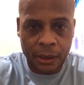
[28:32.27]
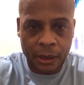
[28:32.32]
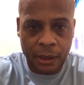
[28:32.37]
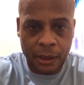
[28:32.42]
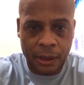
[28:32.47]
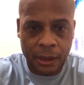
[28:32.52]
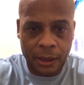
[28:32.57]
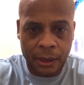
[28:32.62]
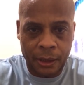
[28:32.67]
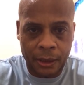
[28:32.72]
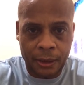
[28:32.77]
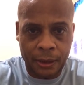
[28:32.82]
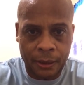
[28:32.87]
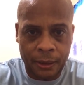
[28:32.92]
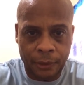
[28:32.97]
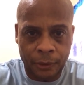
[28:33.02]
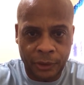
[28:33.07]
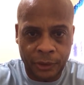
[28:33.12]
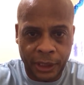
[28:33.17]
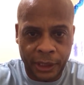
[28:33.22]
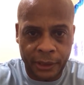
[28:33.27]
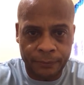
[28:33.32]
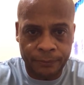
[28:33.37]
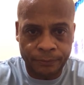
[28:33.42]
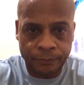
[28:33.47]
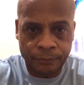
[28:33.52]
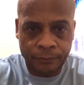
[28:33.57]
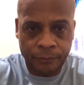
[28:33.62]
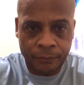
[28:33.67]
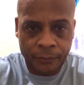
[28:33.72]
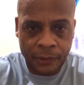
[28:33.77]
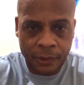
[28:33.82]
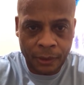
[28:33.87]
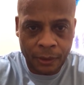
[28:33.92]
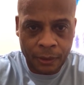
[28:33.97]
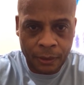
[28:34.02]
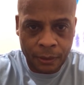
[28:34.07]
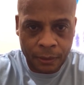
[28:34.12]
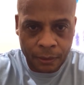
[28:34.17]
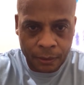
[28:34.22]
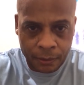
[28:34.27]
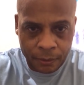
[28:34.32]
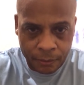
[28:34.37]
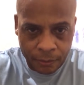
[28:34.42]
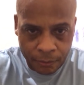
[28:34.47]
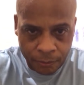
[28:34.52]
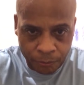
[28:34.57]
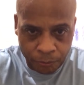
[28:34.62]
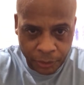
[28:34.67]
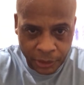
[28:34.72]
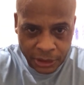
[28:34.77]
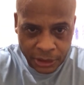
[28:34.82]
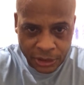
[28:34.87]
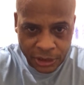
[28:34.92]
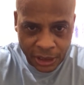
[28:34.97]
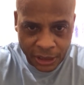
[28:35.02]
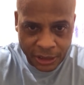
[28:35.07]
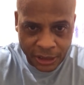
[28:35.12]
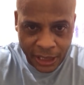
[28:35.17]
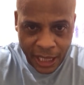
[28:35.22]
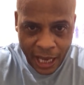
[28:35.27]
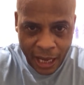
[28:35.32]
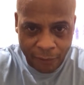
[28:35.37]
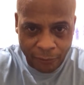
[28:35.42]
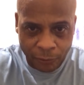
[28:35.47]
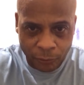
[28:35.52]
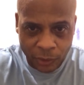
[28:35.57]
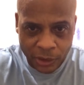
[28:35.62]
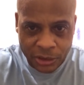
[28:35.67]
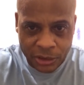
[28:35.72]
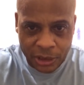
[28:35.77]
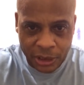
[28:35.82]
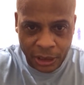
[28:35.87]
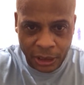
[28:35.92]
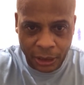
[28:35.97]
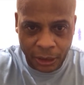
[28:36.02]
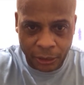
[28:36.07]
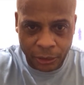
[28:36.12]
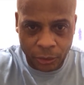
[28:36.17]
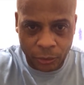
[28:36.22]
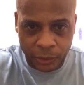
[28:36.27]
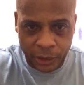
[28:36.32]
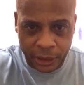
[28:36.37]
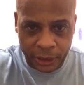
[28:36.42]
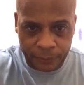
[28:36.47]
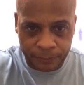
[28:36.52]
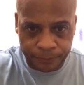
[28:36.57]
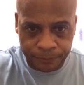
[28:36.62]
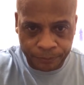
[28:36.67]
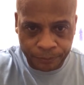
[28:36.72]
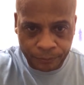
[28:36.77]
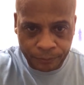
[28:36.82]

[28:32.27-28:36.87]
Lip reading: okay. Butch says, Calvin, what city are you in?